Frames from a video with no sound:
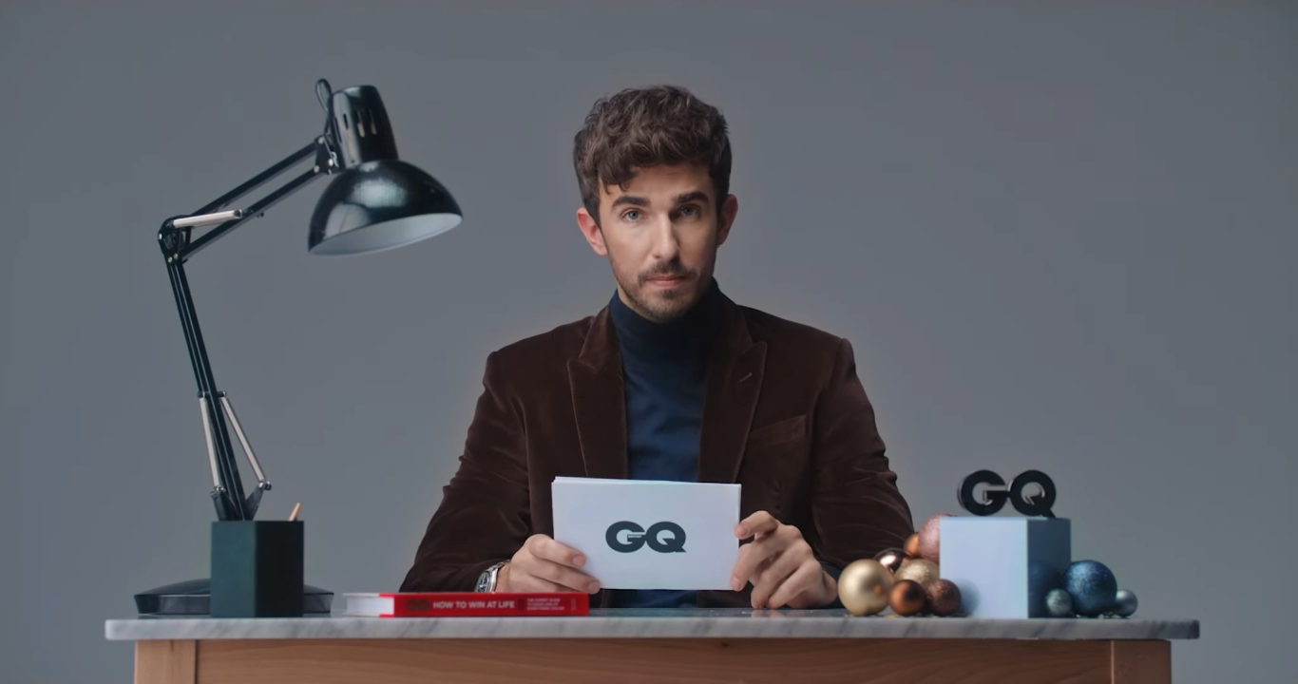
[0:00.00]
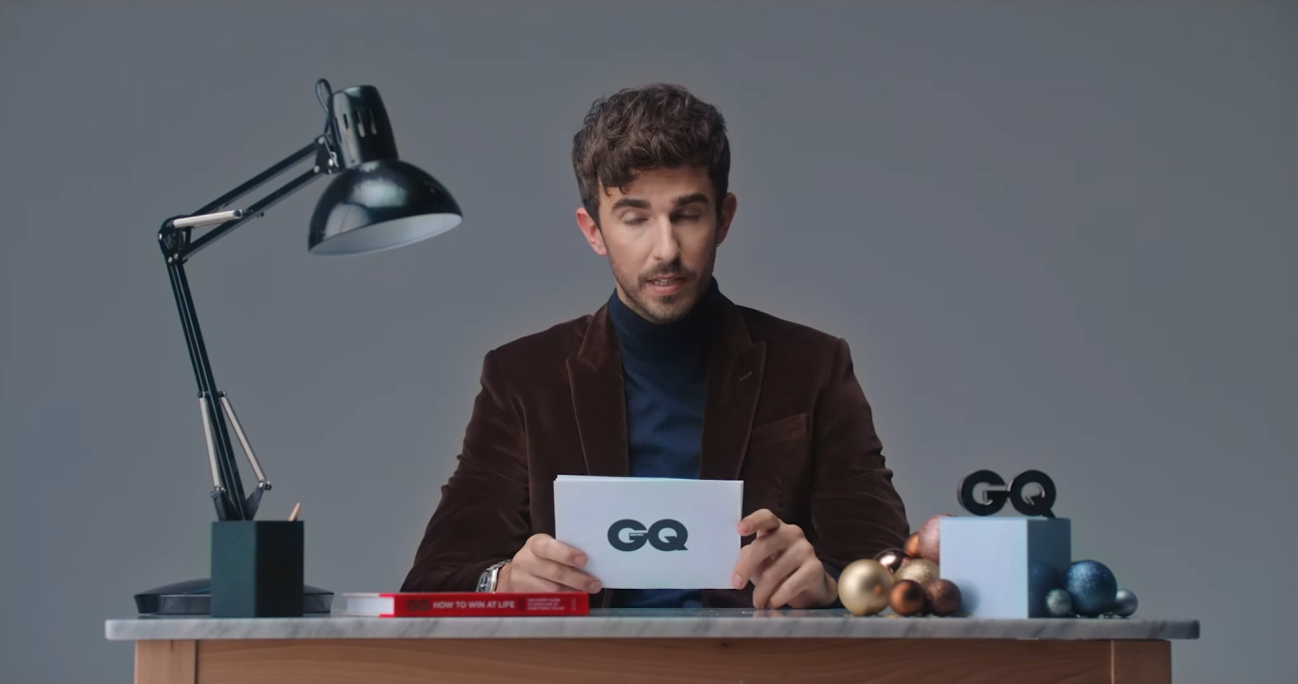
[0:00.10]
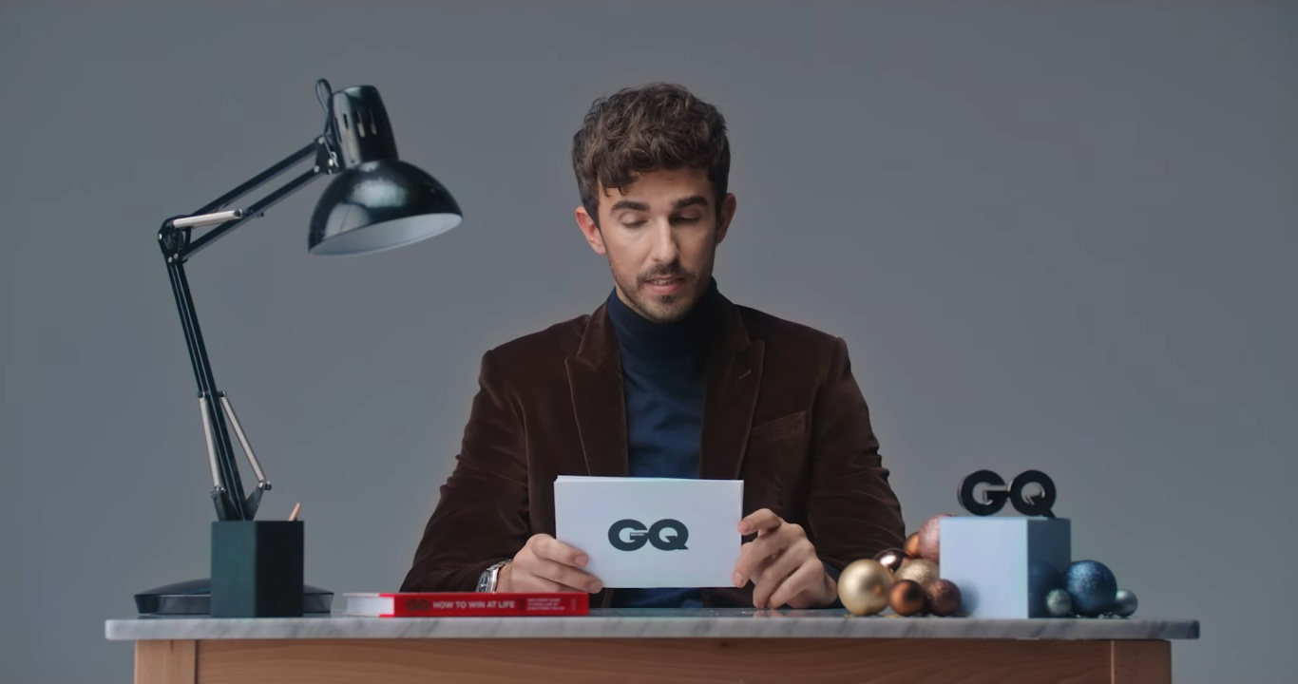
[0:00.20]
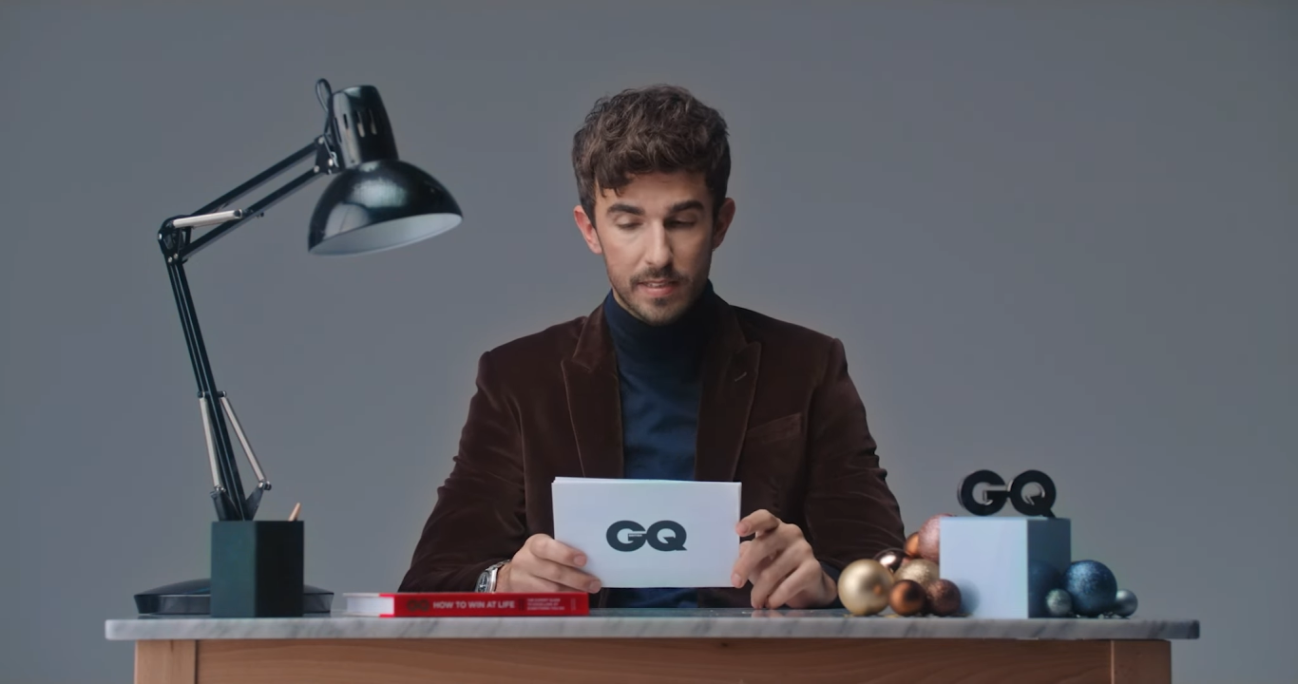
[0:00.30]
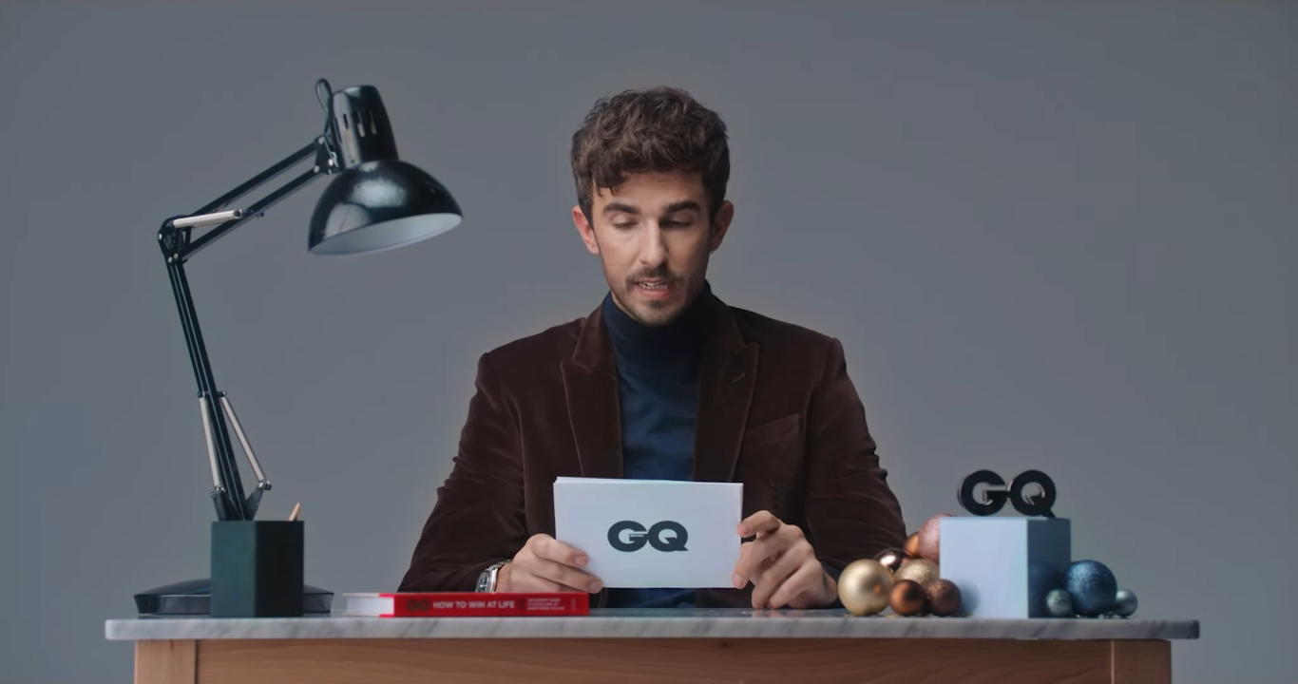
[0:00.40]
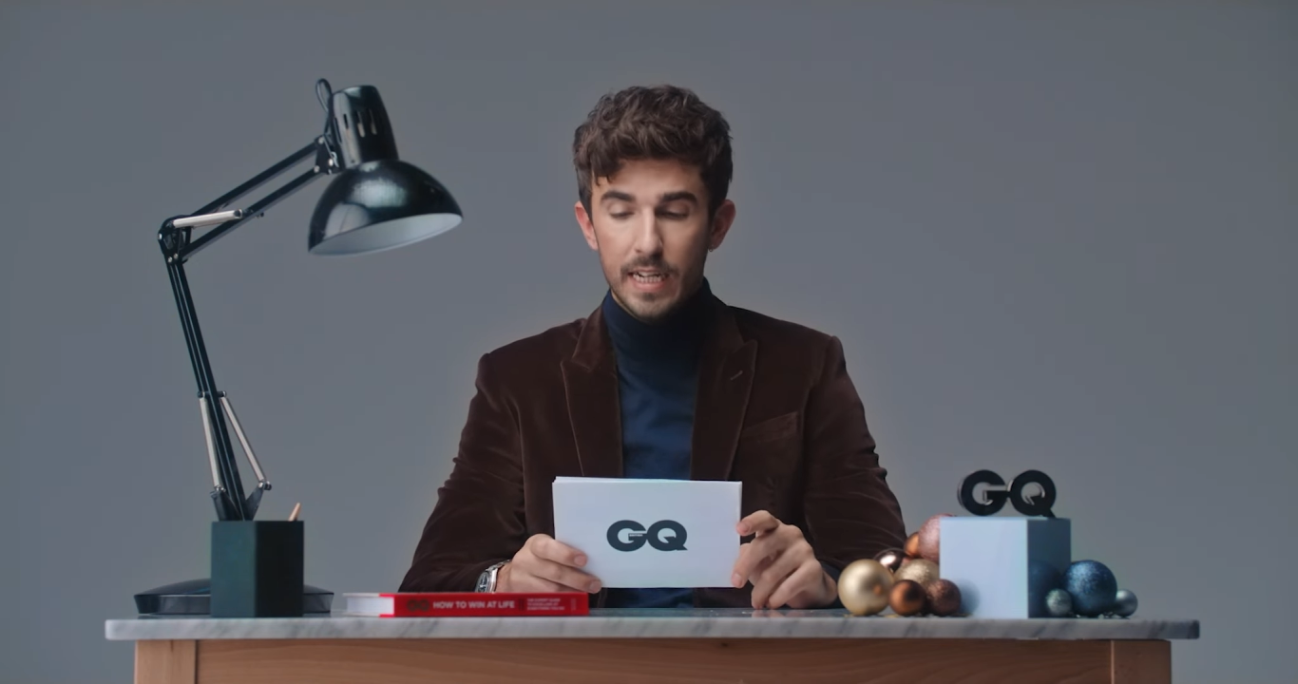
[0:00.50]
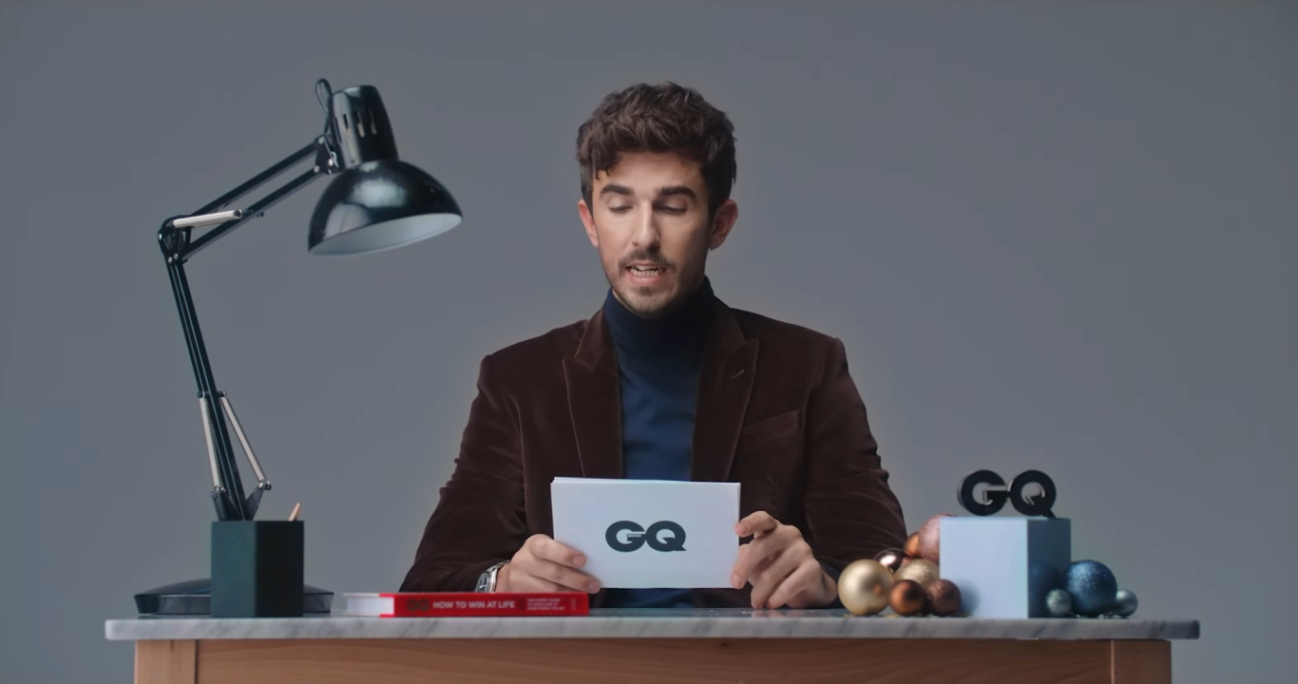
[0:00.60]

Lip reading: months.